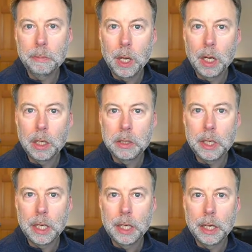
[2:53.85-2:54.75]
pause
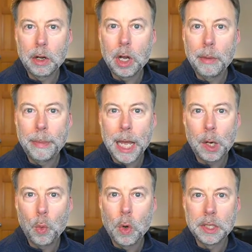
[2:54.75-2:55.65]
and I'll come
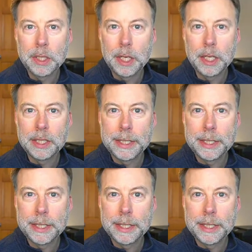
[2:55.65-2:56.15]
back once it's